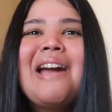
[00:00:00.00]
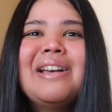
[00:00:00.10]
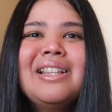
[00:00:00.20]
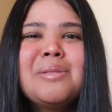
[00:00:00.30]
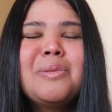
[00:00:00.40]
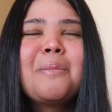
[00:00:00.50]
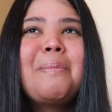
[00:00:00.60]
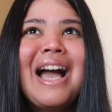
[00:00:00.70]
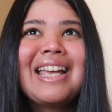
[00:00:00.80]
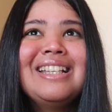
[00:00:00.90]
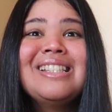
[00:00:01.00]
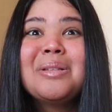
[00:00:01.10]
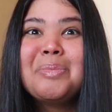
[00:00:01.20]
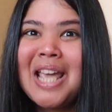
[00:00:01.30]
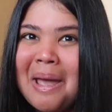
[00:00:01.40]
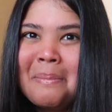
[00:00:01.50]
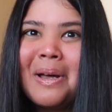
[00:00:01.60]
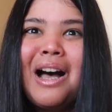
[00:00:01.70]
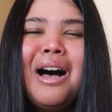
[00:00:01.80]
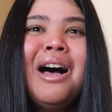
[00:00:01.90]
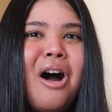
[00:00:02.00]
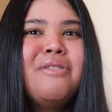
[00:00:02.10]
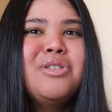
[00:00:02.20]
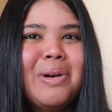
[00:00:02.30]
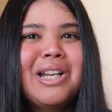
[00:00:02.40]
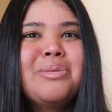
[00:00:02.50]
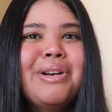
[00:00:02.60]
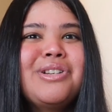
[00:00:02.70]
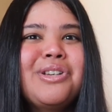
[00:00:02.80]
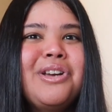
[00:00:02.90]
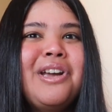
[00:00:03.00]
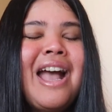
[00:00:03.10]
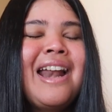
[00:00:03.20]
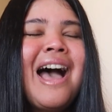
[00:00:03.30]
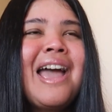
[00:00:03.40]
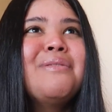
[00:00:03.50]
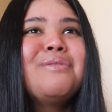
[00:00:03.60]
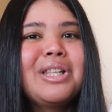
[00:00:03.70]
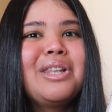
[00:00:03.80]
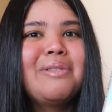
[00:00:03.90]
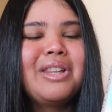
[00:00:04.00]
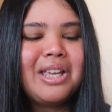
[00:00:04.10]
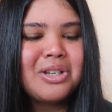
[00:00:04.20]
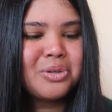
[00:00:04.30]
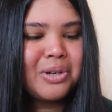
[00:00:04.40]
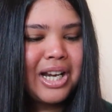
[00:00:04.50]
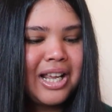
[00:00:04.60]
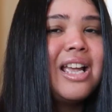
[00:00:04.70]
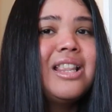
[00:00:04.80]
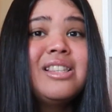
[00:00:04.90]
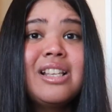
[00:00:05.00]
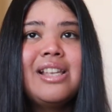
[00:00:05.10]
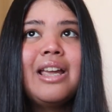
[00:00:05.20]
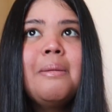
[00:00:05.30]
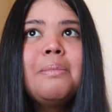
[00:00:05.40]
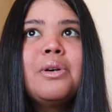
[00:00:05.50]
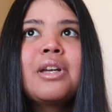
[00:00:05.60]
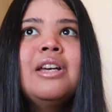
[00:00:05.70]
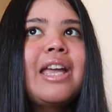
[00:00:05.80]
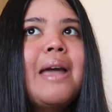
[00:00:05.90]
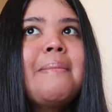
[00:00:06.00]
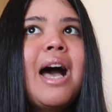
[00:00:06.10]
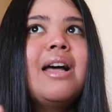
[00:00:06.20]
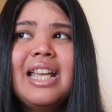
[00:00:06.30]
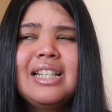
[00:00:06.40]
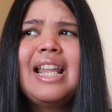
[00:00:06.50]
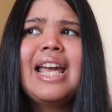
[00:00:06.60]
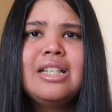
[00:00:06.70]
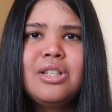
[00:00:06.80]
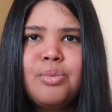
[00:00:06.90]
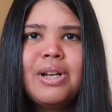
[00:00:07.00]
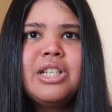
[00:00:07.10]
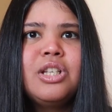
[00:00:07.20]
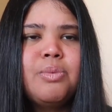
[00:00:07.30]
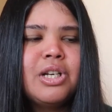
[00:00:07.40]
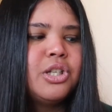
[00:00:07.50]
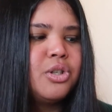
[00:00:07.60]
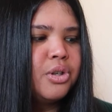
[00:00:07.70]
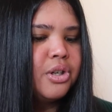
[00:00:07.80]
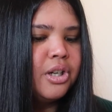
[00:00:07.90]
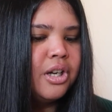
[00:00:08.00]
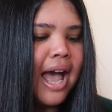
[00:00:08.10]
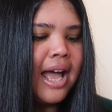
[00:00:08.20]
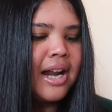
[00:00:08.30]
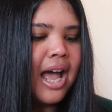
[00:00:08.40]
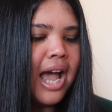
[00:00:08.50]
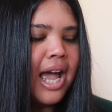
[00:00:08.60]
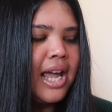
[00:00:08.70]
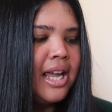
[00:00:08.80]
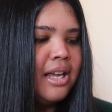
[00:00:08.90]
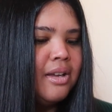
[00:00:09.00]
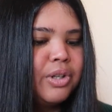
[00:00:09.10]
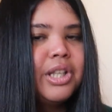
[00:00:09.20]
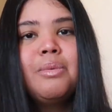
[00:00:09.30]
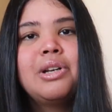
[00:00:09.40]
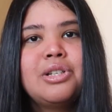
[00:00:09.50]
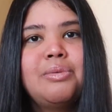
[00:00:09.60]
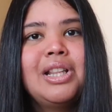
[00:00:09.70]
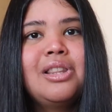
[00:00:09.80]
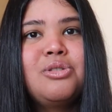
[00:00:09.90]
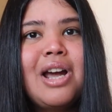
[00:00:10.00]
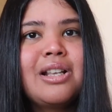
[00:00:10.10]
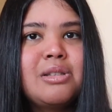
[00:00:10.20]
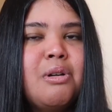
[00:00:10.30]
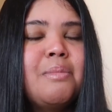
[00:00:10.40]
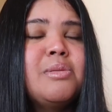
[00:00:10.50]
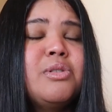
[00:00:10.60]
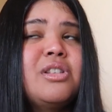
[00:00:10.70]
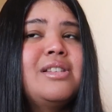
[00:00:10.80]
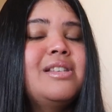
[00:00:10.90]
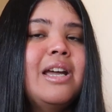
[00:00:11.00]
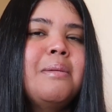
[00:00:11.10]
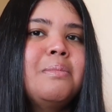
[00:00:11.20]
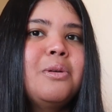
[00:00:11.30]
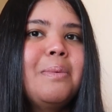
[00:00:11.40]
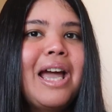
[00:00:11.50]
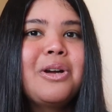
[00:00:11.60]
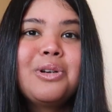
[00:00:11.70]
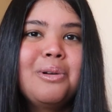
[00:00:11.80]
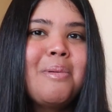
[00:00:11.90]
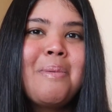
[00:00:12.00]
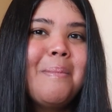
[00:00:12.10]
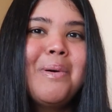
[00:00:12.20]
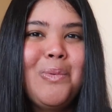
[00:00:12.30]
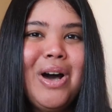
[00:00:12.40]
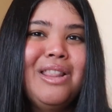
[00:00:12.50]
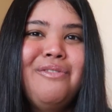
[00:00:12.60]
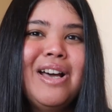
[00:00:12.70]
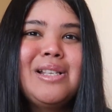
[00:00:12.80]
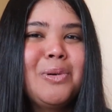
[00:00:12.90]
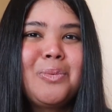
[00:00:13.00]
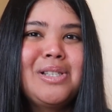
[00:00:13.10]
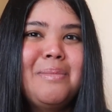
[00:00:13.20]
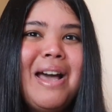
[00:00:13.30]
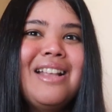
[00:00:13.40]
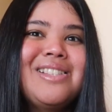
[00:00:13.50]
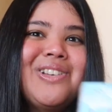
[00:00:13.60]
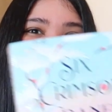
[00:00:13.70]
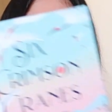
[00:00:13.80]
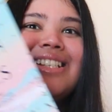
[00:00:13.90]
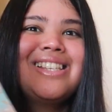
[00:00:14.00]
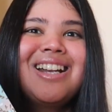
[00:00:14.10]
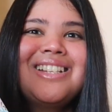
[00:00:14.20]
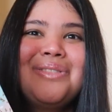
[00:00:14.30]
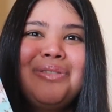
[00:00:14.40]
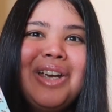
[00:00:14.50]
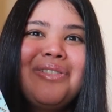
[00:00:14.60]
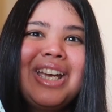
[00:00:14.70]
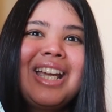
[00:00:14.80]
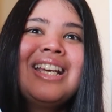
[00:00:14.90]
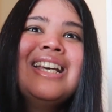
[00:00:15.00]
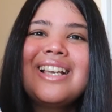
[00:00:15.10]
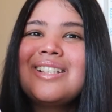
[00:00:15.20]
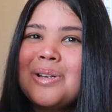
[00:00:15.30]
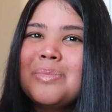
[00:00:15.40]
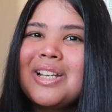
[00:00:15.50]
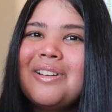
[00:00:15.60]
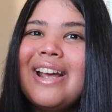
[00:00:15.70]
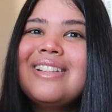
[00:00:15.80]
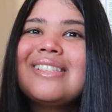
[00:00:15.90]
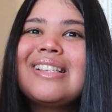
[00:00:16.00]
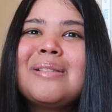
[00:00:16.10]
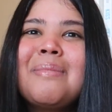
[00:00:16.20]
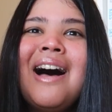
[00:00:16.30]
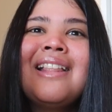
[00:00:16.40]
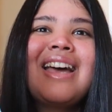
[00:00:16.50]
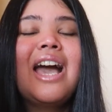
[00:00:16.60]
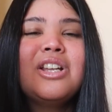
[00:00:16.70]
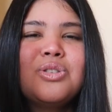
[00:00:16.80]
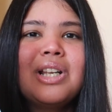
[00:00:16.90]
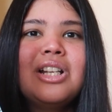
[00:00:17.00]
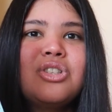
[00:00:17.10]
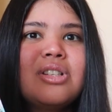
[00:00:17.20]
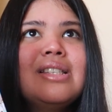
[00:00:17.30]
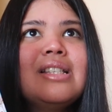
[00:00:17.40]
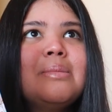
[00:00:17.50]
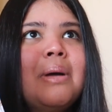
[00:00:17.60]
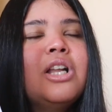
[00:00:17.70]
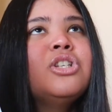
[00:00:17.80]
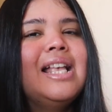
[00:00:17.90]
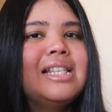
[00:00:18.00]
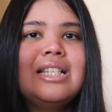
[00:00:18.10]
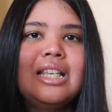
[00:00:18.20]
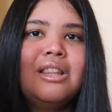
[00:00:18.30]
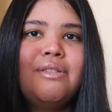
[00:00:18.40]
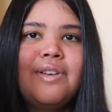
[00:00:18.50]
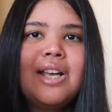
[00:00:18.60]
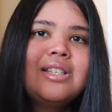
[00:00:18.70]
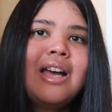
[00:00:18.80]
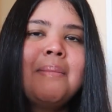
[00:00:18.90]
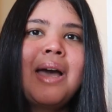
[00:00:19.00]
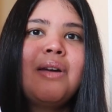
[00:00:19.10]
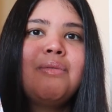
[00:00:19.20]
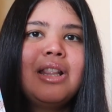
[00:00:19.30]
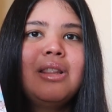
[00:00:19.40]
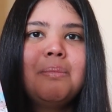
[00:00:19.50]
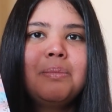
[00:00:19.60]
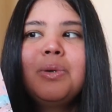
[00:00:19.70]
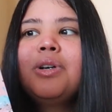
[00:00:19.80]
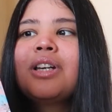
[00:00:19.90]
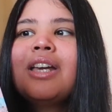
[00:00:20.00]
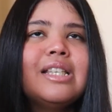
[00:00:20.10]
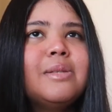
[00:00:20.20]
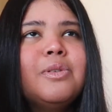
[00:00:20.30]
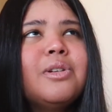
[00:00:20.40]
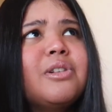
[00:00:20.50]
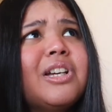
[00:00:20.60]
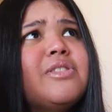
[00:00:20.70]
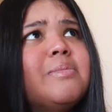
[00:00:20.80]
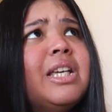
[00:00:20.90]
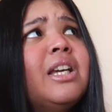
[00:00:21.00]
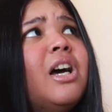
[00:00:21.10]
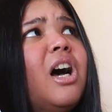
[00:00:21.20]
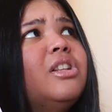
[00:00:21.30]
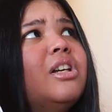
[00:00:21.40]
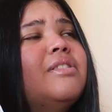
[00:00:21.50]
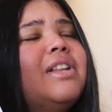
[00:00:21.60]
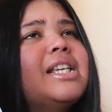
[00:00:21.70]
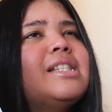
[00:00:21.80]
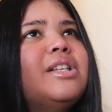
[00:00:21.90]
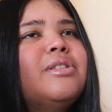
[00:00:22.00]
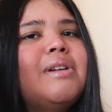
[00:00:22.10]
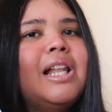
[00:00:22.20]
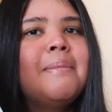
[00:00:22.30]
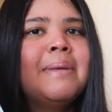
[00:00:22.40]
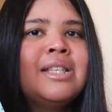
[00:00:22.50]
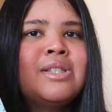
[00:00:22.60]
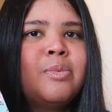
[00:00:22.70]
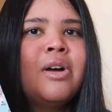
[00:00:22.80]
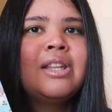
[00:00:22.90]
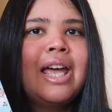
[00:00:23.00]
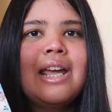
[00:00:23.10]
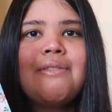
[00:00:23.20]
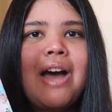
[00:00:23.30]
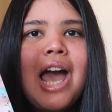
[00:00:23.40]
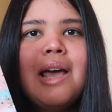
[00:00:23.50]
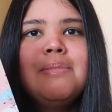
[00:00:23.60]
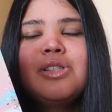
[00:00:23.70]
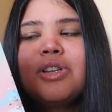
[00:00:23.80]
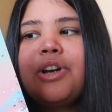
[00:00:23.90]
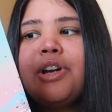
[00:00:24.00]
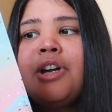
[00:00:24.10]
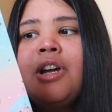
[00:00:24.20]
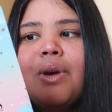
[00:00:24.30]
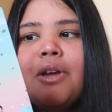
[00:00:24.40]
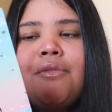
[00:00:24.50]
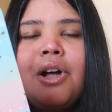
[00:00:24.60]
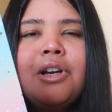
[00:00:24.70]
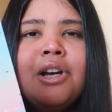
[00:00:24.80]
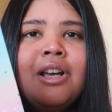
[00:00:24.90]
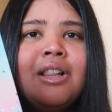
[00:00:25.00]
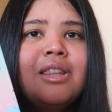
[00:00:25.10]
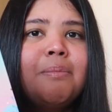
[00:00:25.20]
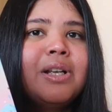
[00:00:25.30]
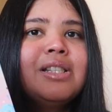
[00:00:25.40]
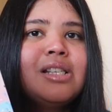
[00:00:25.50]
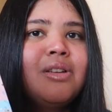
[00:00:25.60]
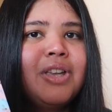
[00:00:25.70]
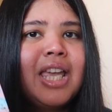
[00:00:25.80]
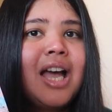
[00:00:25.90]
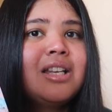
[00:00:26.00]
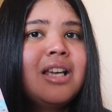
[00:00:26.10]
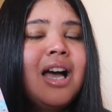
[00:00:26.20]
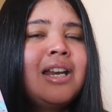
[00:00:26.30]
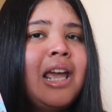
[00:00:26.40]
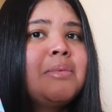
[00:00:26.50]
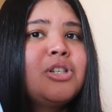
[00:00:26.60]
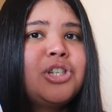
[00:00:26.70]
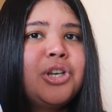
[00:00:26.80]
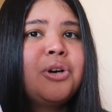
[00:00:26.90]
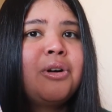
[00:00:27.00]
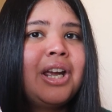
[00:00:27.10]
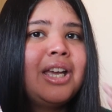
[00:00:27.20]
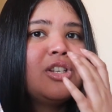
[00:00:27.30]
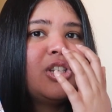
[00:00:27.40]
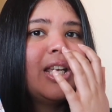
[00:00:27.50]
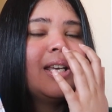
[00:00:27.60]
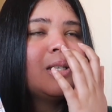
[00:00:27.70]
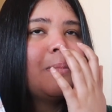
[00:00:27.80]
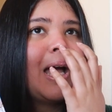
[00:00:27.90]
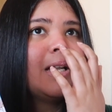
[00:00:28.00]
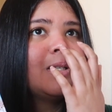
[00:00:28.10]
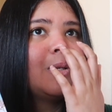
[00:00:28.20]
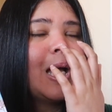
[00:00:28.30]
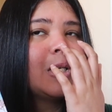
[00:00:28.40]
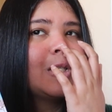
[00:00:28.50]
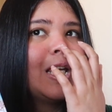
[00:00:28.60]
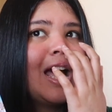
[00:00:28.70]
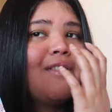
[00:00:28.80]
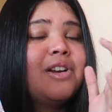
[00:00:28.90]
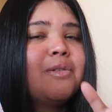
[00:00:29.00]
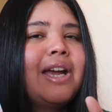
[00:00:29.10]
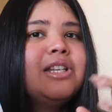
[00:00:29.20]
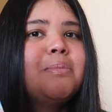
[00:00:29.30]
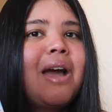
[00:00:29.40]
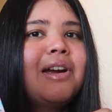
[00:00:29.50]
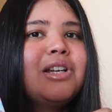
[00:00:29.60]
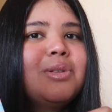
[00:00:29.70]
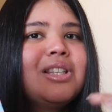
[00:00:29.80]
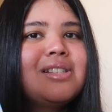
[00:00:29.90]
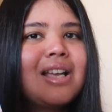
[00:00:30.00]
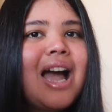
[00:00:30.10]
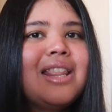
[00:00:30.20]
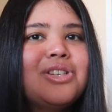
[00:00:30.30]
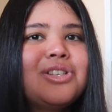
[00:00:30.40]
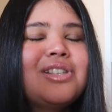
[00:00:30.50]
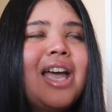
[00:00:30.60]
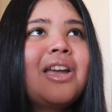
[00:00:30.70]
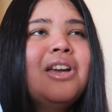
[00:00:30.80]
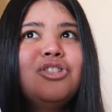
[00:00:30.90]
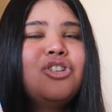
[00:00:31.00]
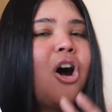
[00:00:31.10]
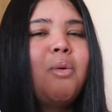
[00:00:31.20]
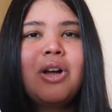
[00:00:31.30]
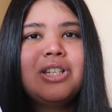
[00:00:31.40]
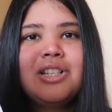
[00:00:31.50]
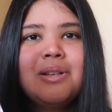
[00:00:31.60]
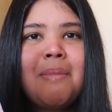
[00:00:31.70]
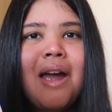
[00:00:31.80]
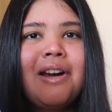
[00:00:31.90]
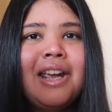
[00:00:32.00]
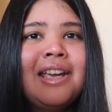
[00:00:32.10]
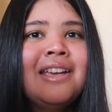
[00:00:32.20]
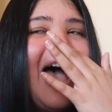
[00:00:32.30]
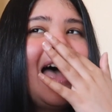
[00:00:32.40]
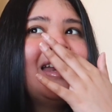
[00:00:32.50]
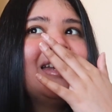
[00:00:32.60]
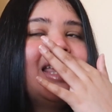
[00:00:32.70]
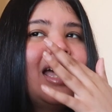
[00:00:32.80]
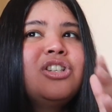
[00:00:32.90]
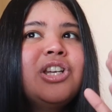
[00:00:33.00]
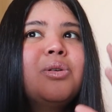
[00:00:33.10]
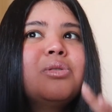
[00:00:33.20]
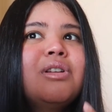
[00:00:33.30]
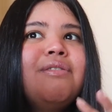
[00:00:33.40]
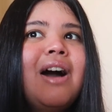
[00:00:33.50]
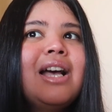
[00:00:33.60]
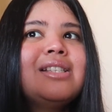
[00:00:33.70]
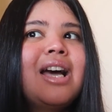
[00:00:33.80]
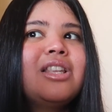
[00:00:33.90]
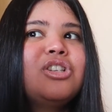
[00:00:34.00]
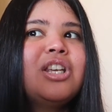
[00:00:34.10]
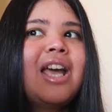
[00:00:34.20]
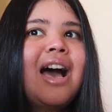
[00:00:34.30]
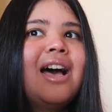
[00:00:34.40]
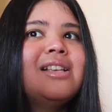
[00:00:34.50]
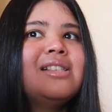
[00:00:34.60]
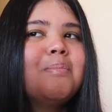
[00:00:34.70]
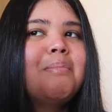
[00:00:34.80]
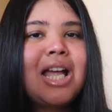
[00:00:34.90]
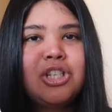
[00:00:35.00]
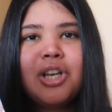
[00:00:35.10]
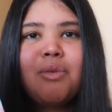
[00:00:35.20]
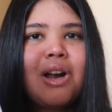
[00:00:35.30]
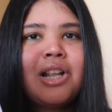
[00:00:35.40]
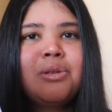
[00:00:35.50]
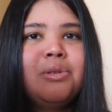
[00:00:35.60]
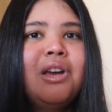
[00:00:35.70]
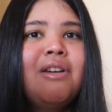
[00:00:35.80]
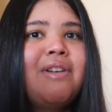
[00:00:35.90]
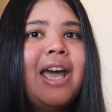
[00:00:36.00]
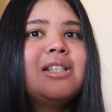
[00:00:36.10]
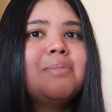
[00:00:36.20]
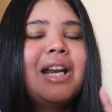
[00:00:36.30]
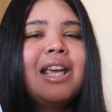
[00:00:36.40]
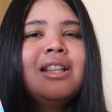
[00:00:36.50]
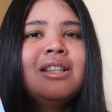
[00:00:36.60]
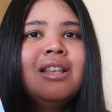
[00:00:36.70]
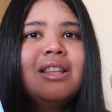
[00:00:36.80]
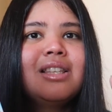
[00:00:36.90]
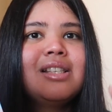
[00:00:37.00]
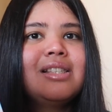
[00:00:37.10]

I read this book back in September of 2022, and I really, really enjoyed it. And then the second book came out in late 2022, and I really wanted to read The Dragon's Promise, which is the second book, but I couldn't remember what the first book was about, so I decided to reread 6 Crimson Cranes this month. I enjoyed it just as much as I did the first time I read the book. This book gives me a lot of like Cinderella meets Swan Lake vibes. So we follow the princess of Kiata named Shiori. She is about to actually have an arranged marriage with this guy that she's like not wanting to marry, and then she also finds out that she has magic running through her veins, but in this